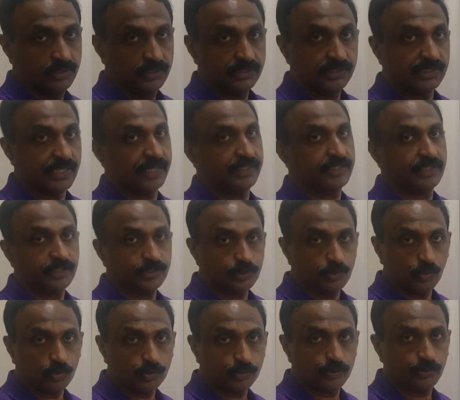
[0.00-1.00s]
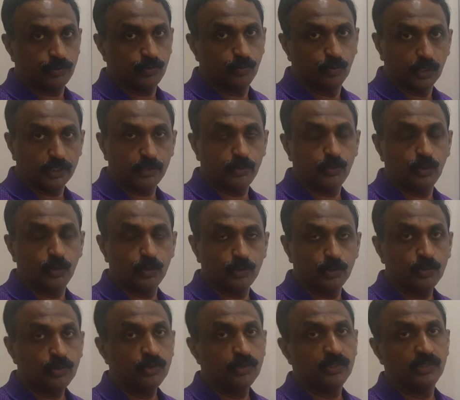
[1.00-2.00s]
Center is known to you. What you don't
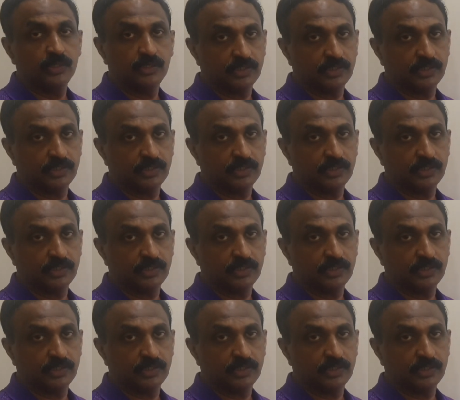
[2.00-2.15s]
know?